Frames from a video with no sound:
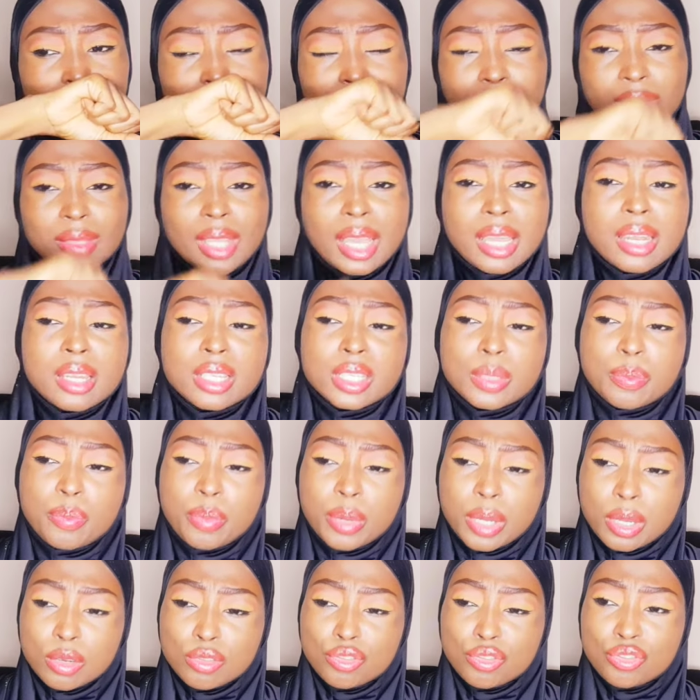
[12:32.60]
And it's
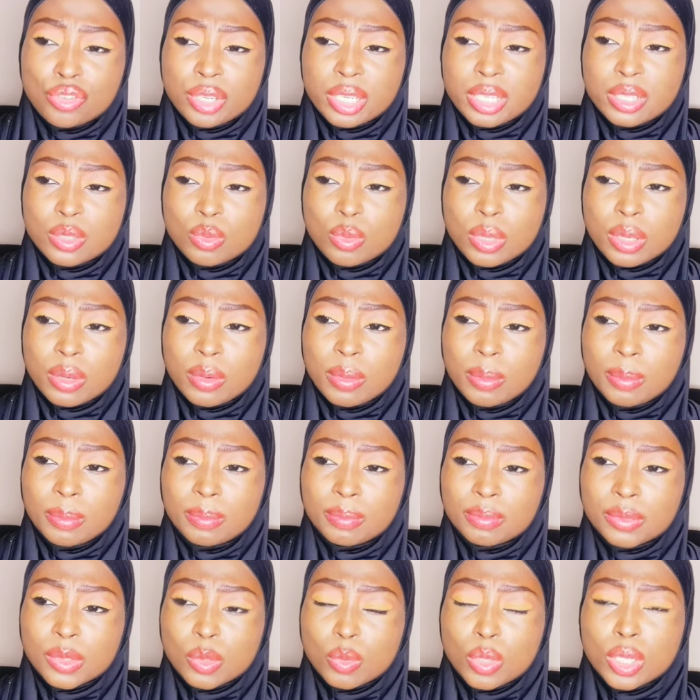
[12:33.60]
powdery as well.
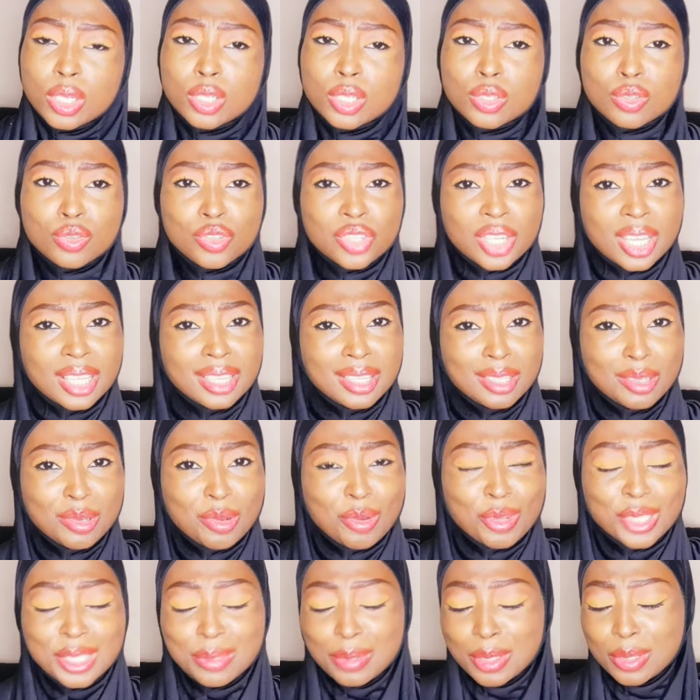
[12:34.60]
We need to check the
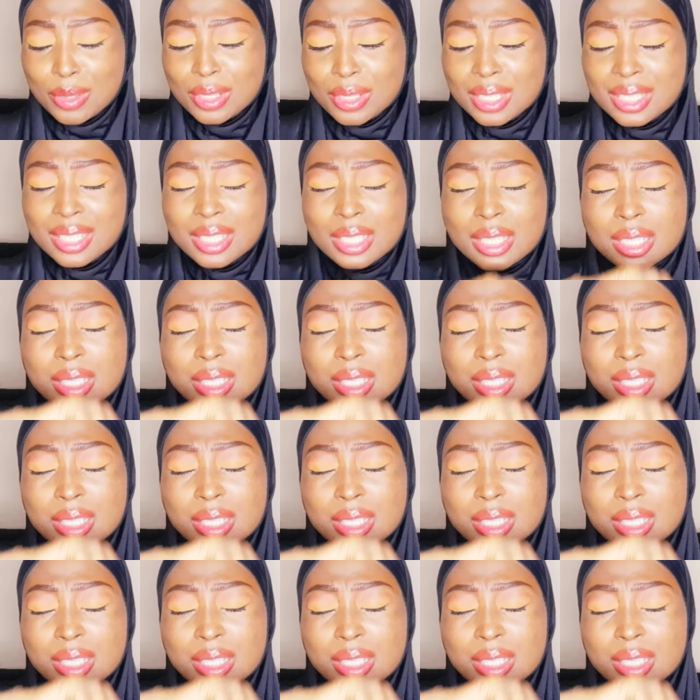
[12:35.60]
notes because this is